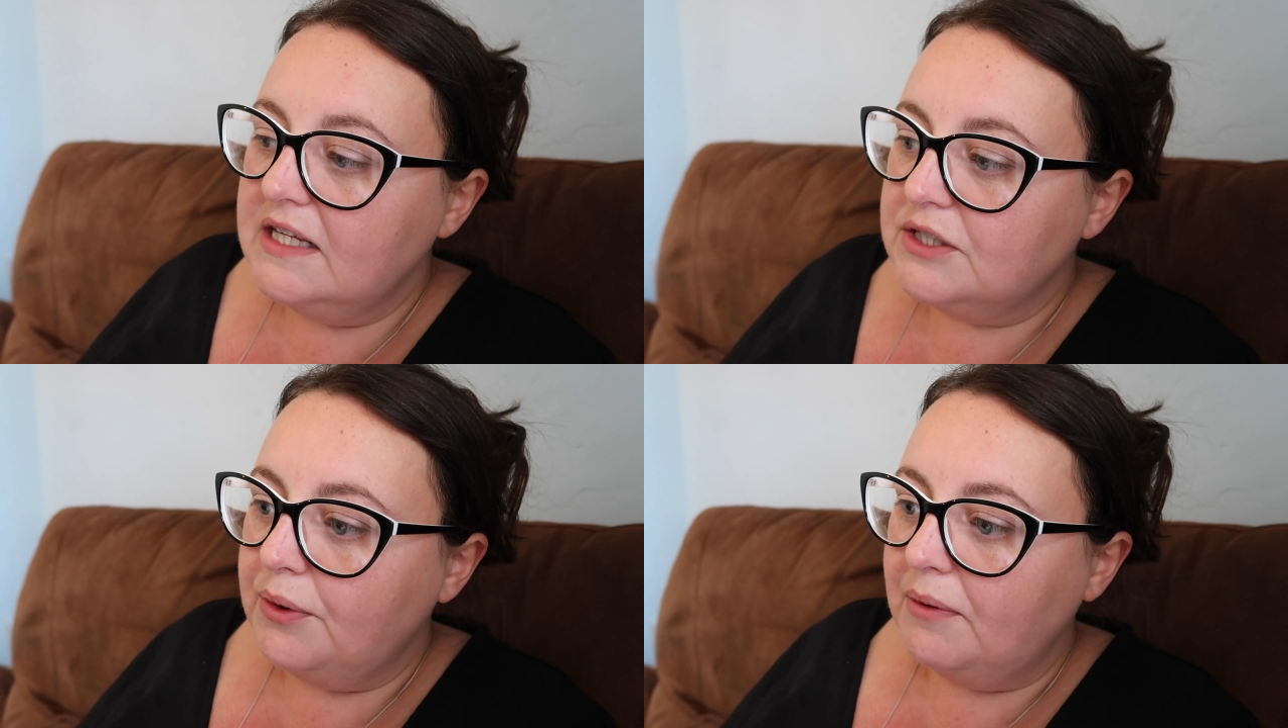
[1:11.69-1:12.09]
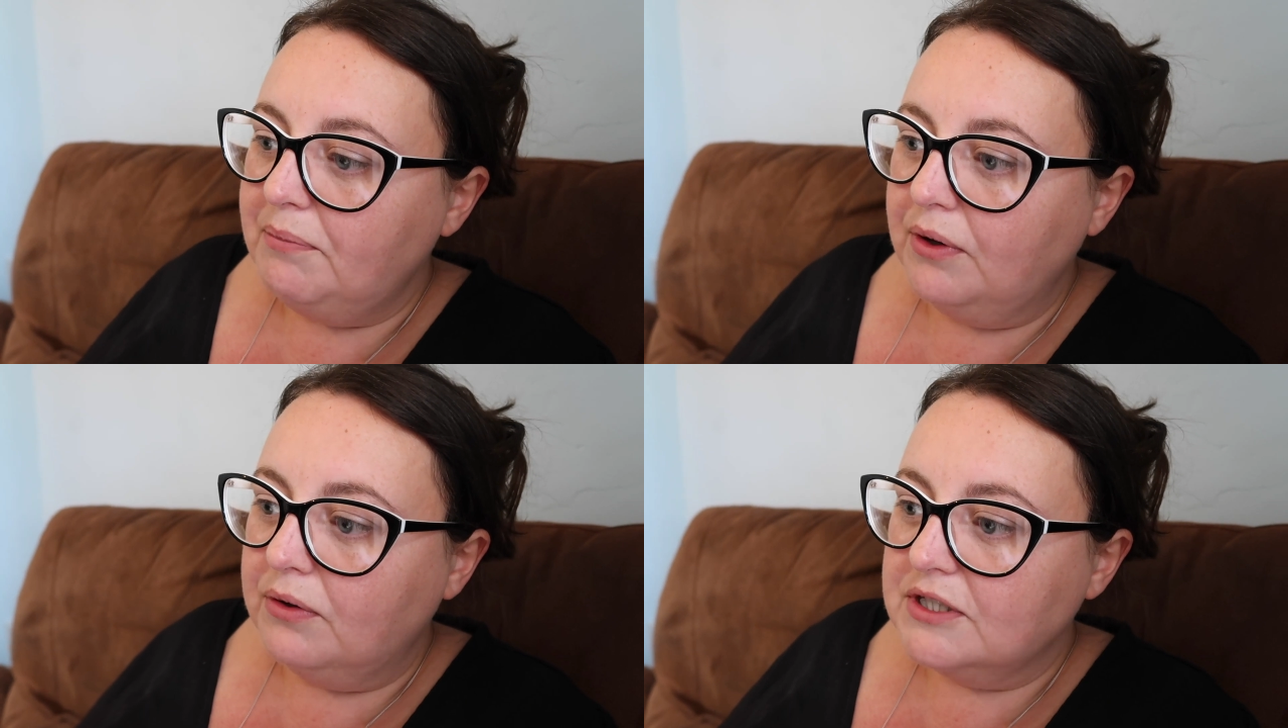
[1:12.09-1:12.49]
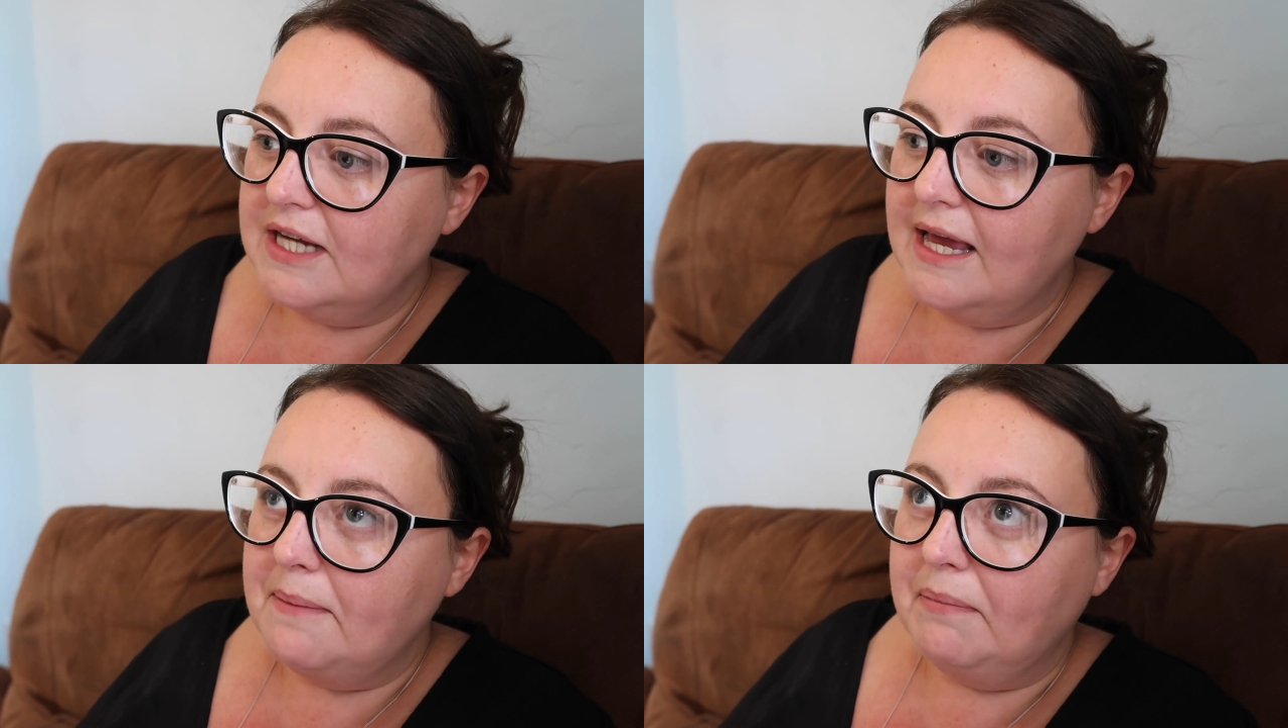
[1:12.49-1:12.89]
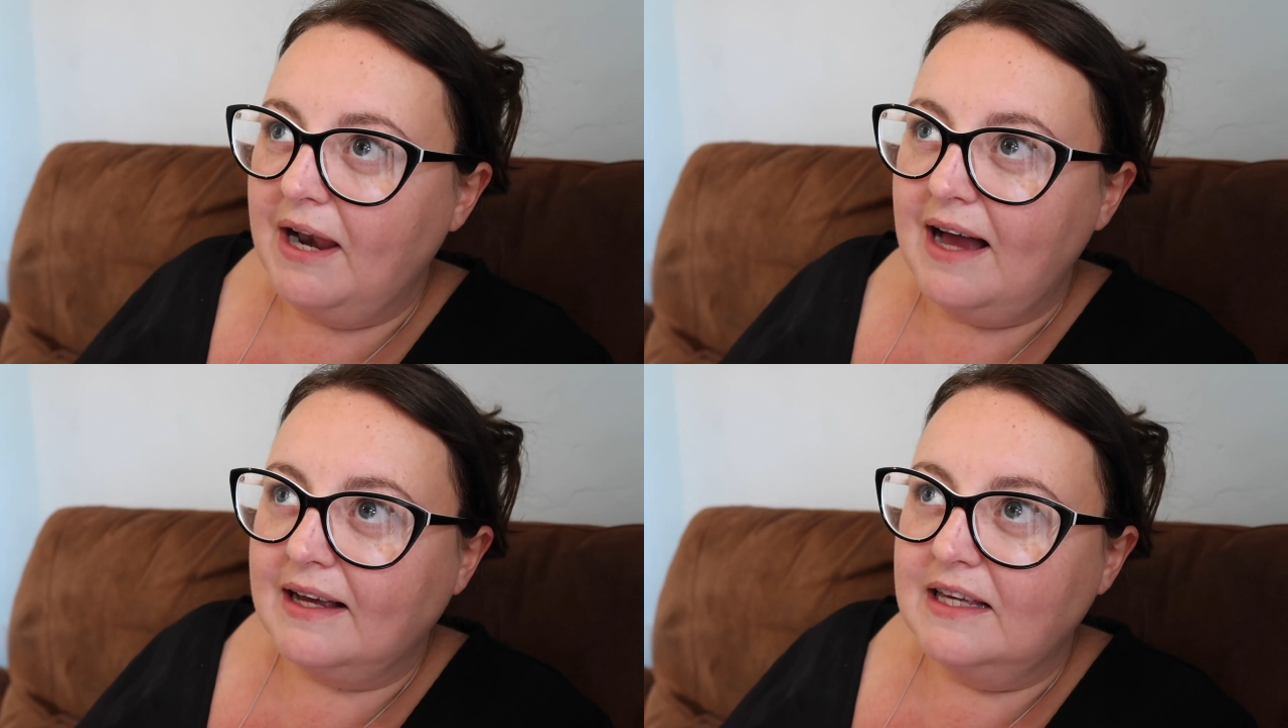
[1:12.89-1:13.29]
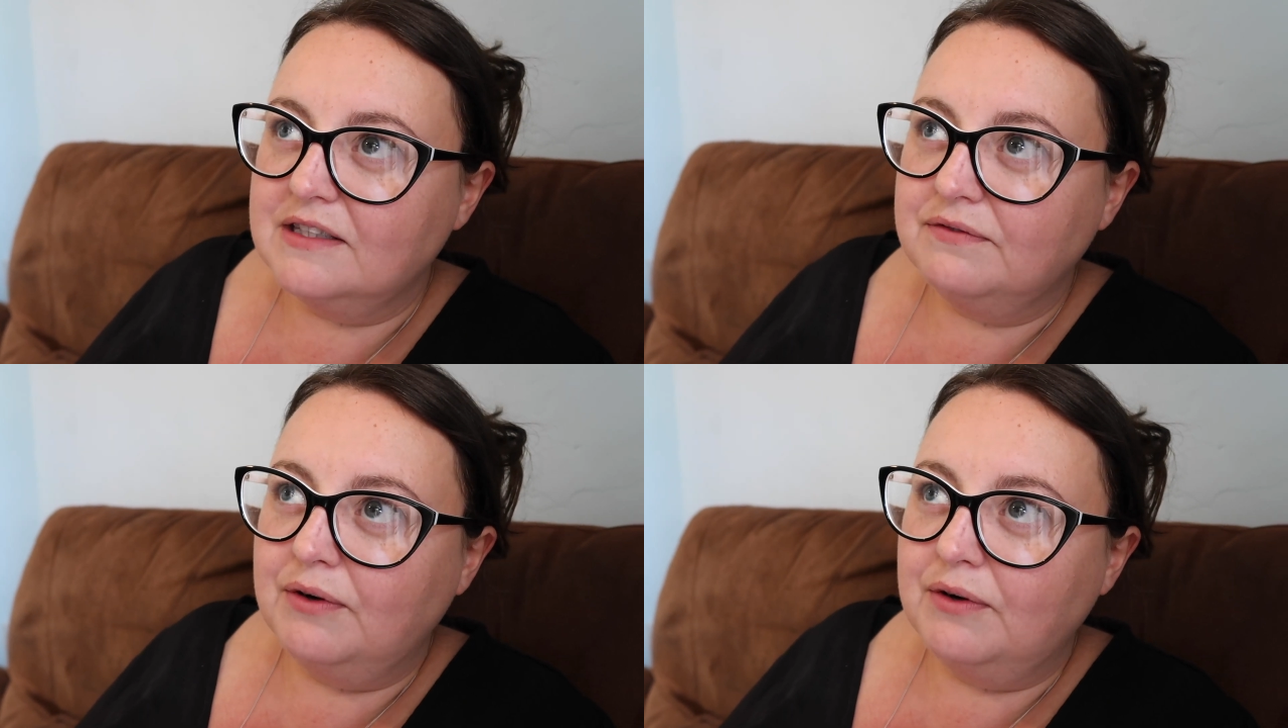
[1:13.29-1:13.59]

So I bought it in black. It's